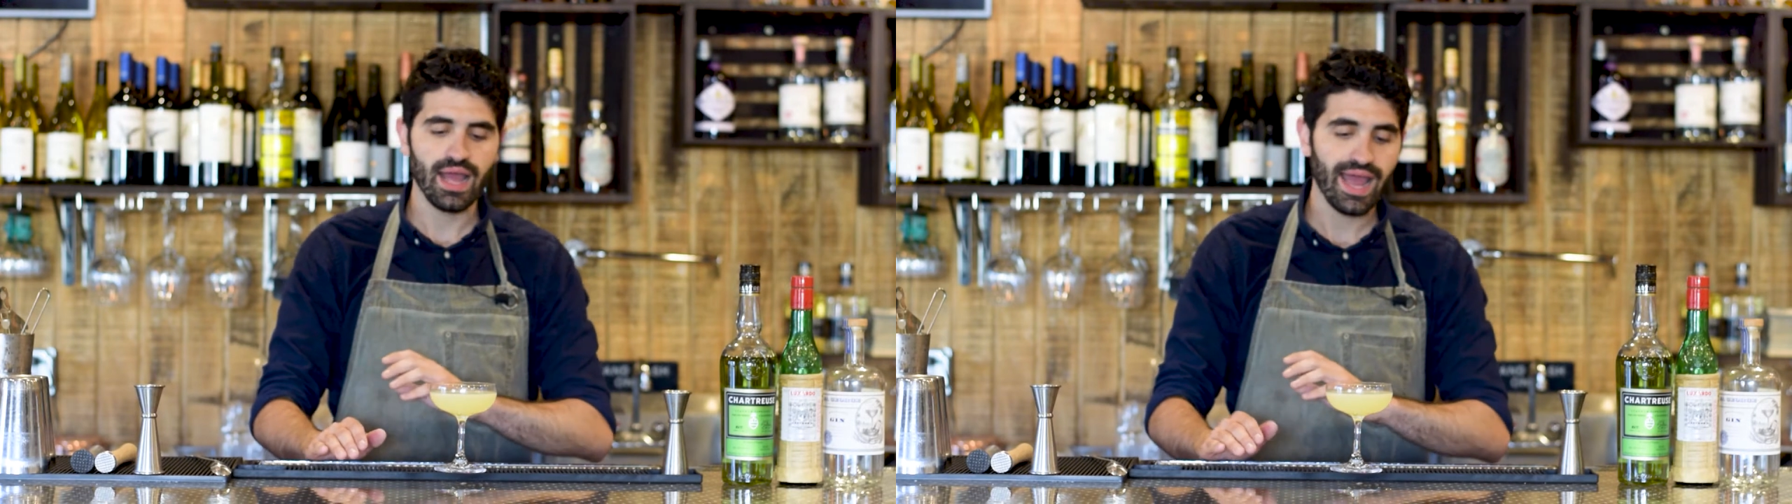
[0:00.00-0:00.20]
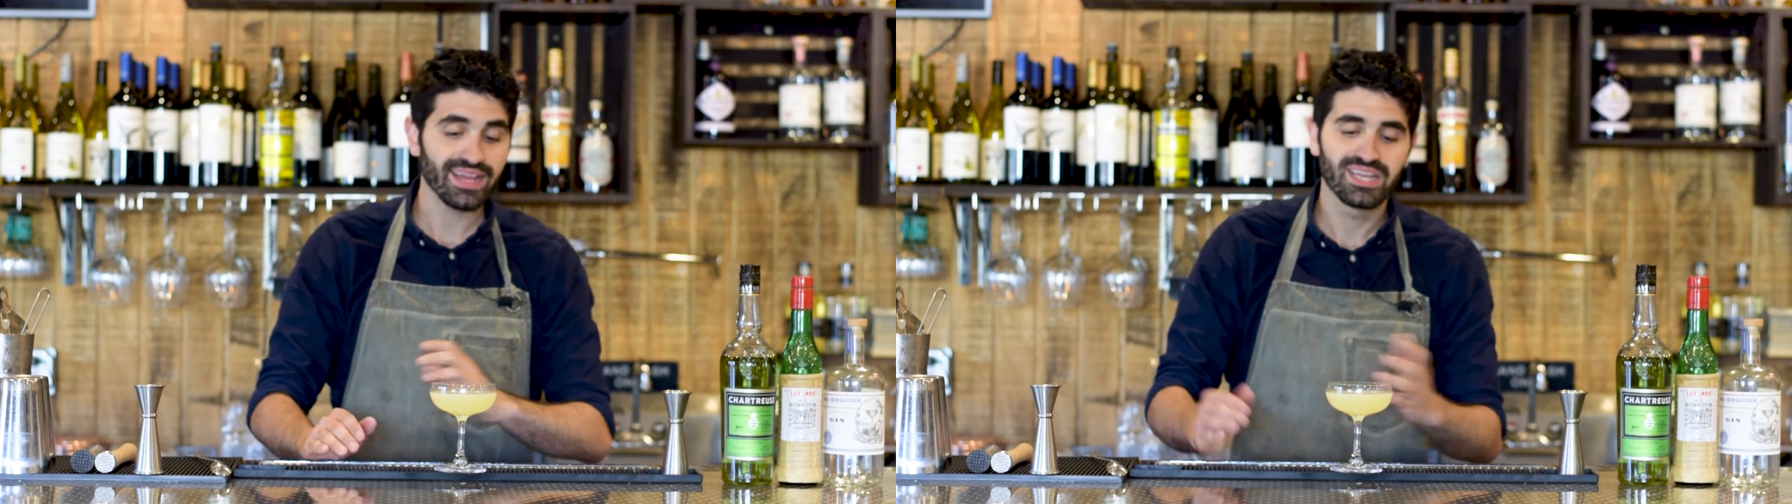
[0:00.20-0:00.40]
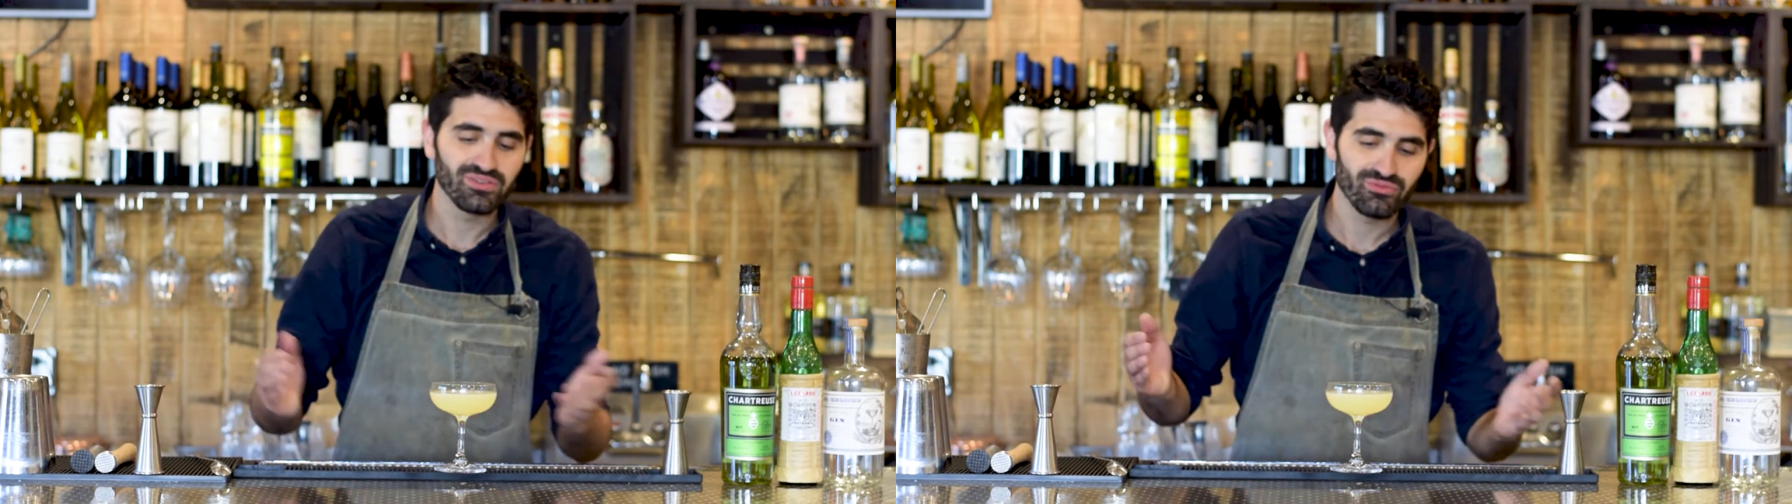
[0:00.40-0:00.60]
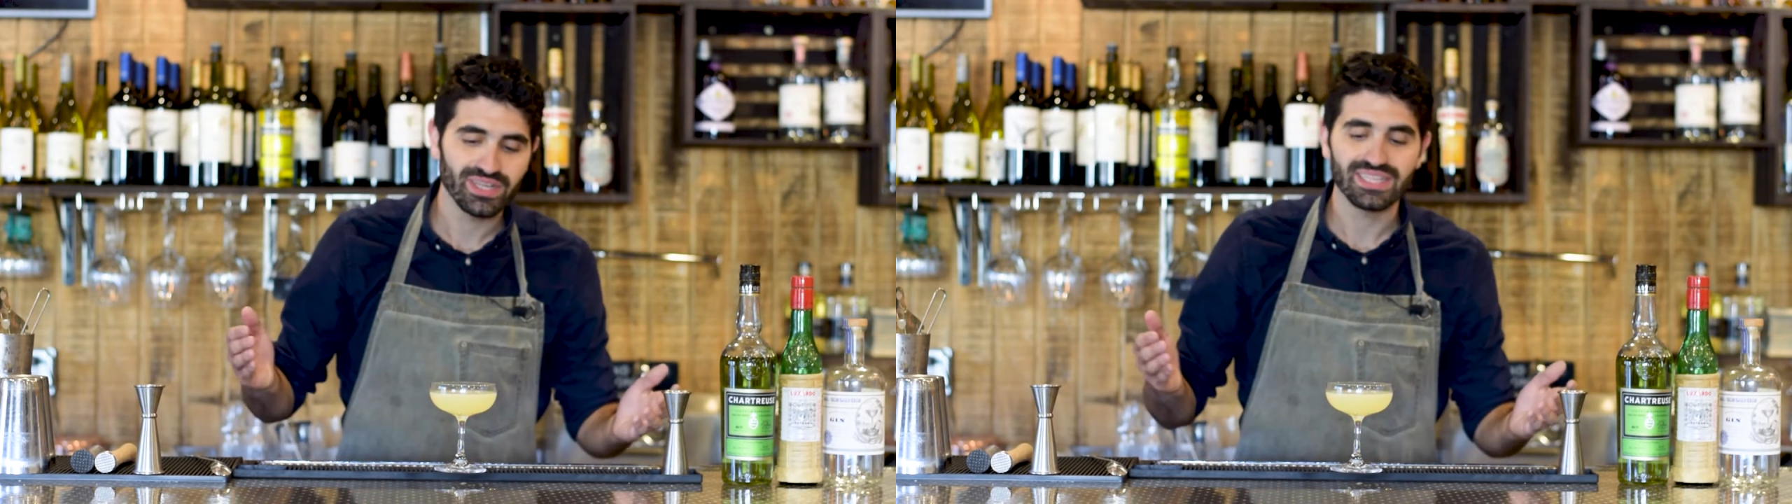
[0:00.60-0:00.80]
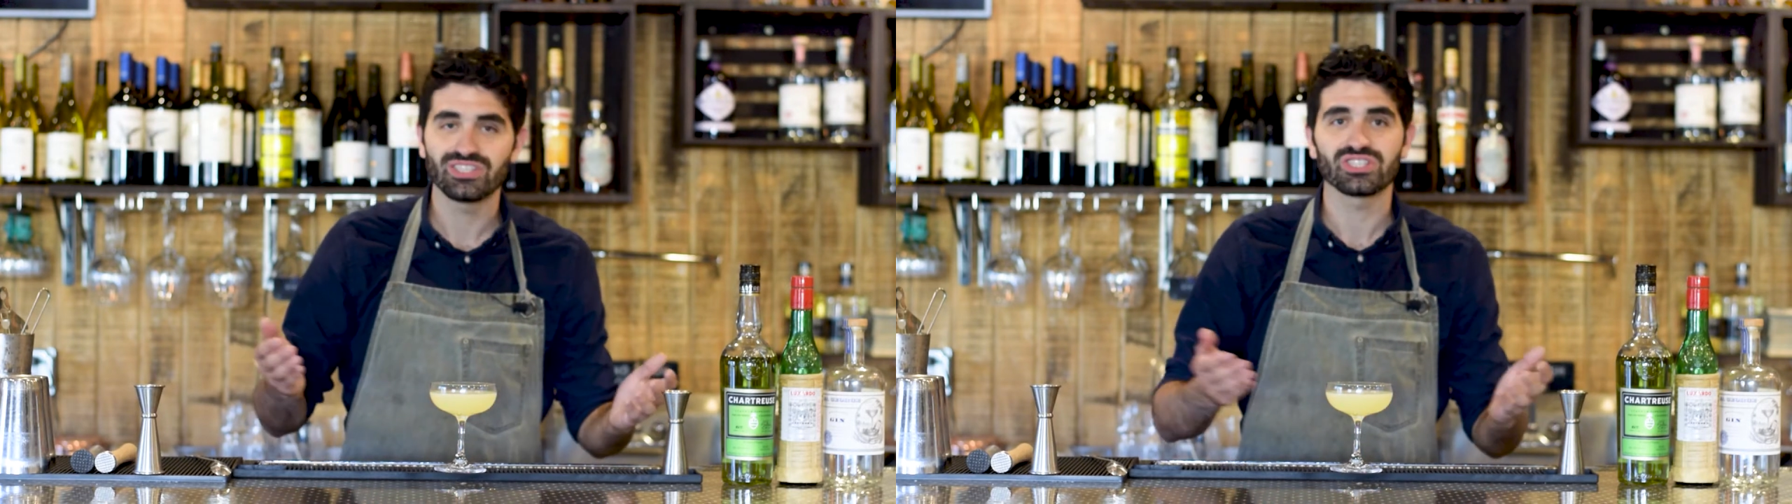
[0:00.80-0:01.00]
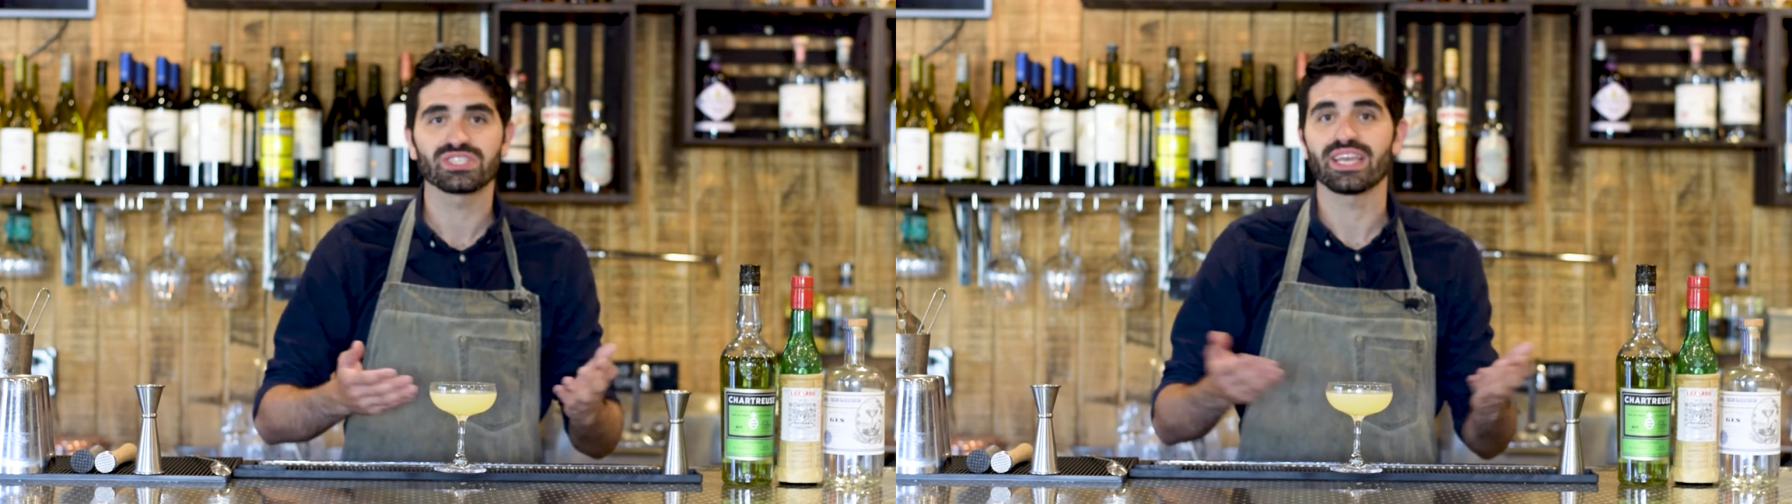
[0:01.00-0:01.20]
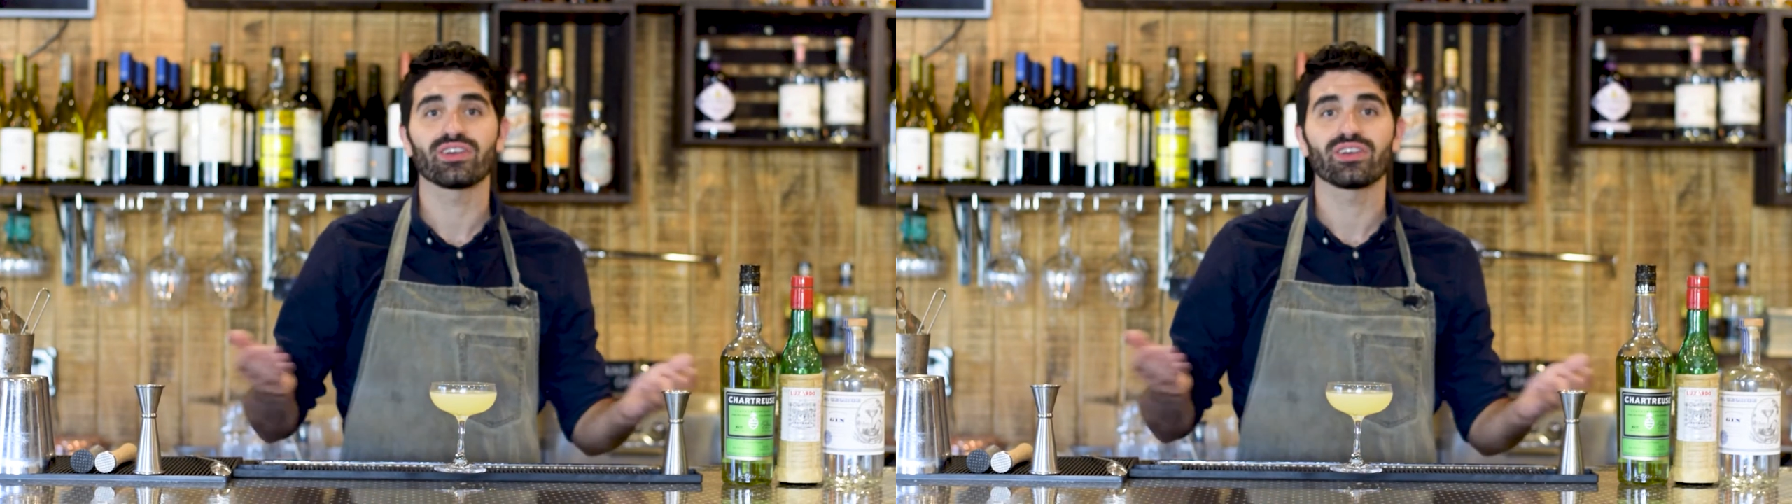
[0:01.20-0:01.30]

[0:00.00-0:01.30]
I could really just sit